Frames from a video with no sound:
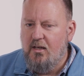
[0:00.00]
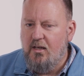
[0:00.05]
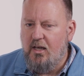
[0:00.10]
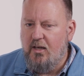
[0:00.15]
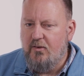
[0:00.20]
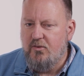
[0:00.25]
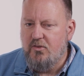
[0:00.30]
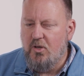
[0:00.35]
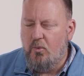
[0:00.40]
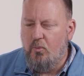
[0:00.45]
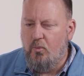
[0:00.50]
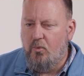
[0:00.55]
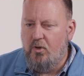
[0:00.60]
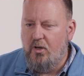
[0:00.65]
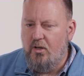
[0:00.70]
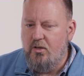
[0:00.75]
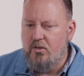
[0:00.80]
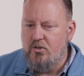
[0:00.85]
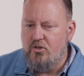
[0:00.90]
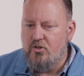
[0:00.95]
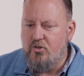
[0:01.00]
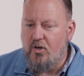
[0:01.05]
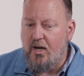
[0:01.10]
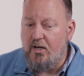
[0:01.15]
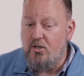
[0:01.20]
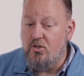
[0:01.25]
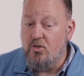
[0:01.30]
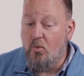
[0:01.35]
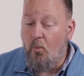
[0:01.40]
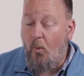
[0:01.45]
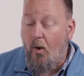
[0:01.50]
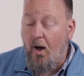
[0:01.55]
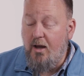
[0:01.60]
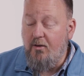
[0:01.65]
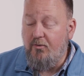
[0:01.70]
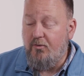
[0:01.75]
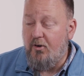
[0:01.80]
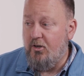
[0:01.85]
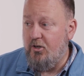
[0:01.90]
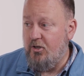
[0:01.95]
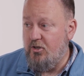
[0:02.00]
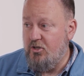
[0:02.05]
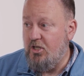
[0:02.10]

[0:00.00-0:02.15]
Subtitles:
if someone strikes your wife on her